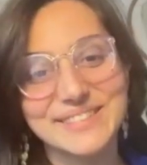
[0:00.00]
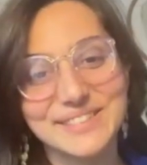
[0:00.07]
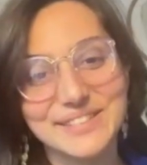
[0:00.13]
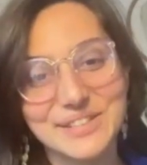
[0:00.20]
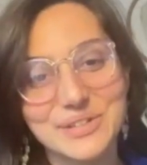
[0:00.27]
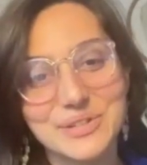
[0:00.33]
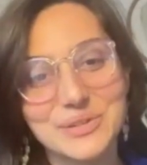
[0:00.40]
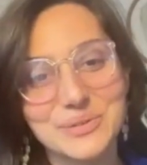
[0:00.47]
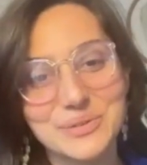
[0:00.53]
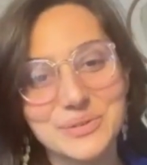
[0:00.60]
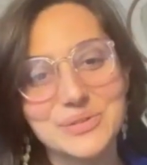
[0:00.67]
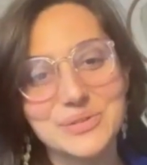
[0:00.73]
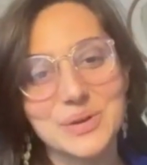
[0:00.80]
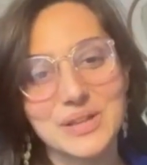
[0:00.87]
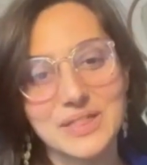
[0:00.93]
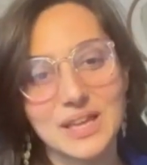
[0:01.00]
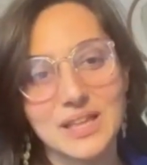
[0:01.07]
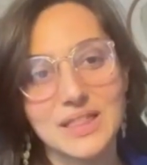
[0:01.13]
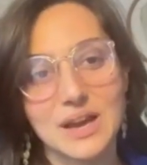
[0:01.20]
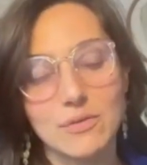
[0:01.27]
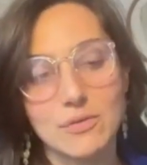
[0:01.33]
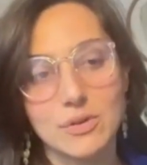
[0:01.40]
You know, so I think
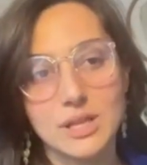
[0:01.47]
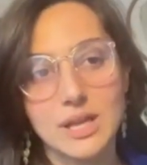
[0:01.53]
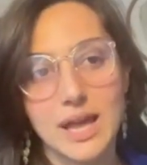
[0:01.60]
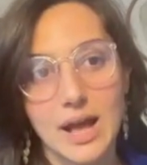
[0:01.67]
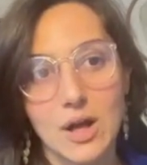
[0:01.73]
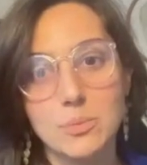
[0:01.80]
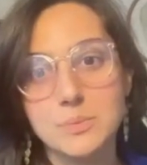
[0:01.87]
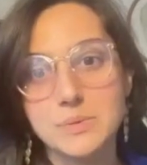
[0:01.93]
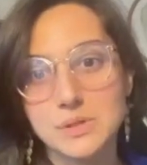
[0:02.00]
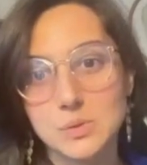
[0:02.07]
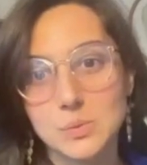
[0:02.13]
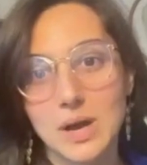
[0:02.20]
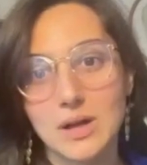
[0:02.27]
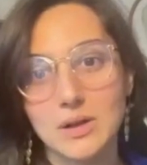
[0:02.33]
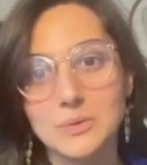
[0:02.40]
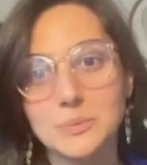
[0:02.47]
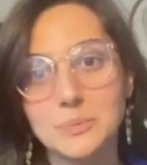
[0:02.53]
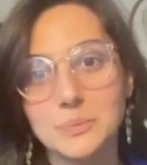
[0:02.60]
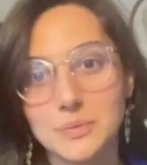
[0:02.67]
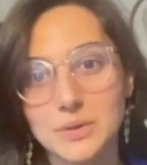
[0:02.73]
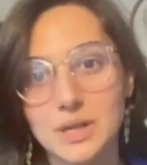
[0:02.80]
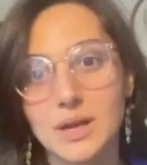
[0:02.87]
that really helps as well,
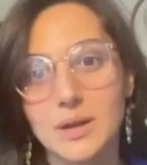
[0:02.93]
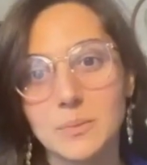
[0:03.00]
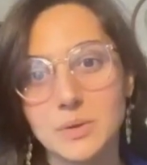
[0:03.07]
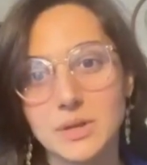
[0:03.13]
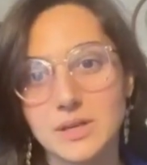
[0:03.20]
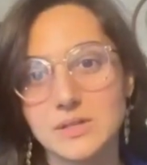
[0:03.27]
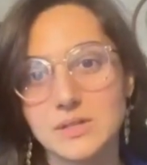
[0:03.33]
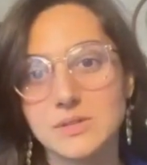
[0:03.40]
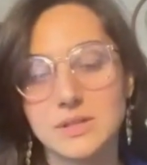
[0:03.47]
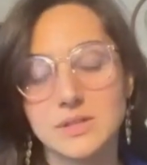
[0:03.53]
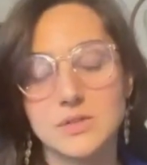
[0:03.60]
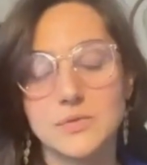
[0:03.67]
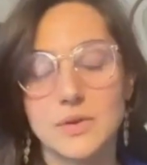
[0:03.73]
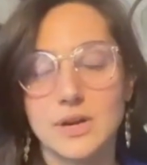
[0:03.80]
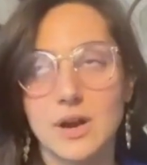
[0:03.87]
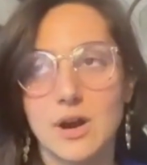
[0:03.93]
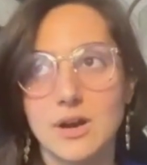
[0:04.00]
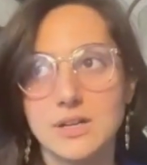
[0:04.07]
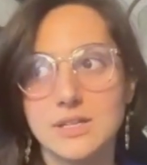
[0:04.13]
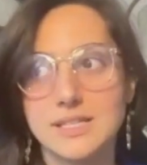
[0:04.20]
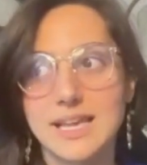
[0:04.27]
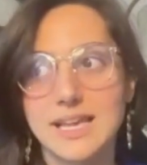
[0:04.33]
because it's very
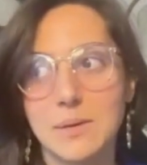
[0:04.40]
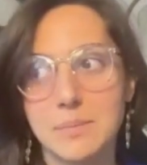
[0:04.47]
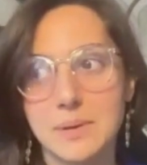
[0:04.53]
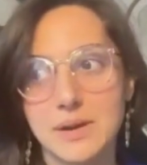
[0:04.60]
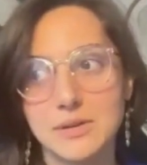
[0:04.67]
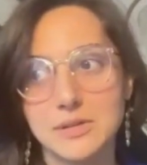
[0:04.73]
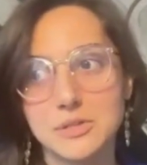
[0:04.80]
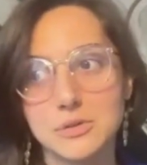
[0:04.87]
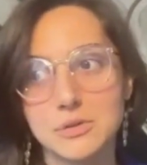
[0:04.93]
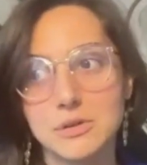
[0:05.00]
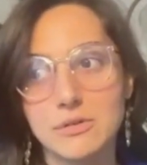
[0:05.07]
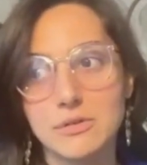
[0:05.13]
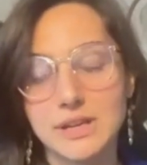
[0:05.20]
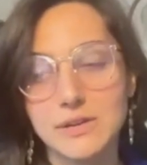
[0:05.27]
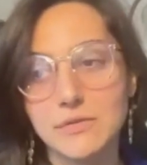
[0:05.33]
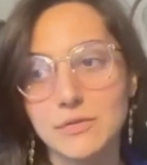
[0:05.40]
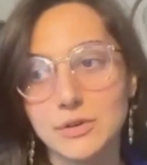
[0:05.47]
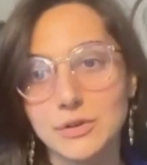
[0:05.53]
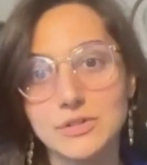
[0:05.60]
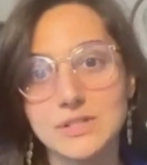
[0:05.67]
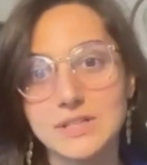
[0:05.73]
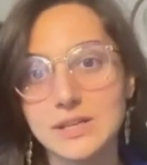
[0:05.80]
hard to get a parent to agree for
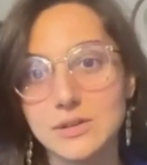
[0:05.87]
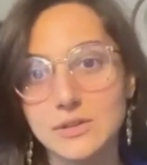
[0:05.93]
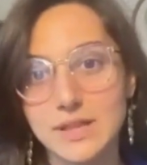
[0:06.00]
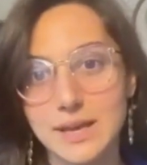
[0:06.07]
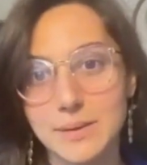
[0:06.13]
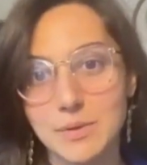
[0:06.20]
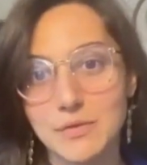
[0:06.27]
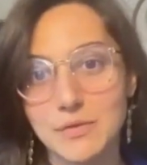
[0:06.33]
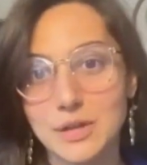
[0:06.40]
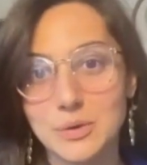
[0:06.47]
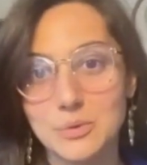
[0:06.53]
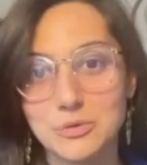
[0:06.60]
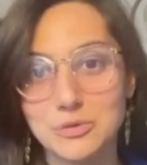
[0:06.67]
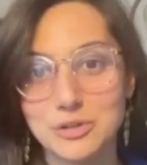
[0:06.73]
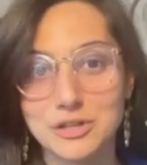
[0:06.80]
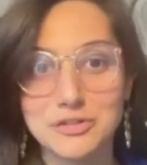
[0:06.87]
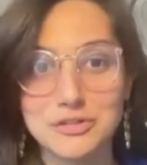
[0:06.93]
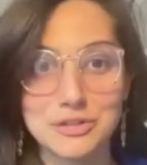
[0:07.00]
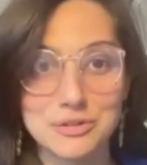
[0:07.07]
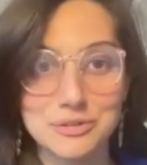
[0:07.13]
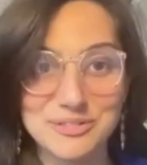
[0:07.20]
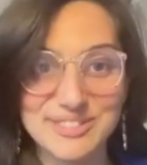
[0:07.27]
you to heal them if they don't trust
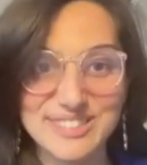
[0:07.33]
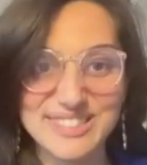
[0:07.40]
you.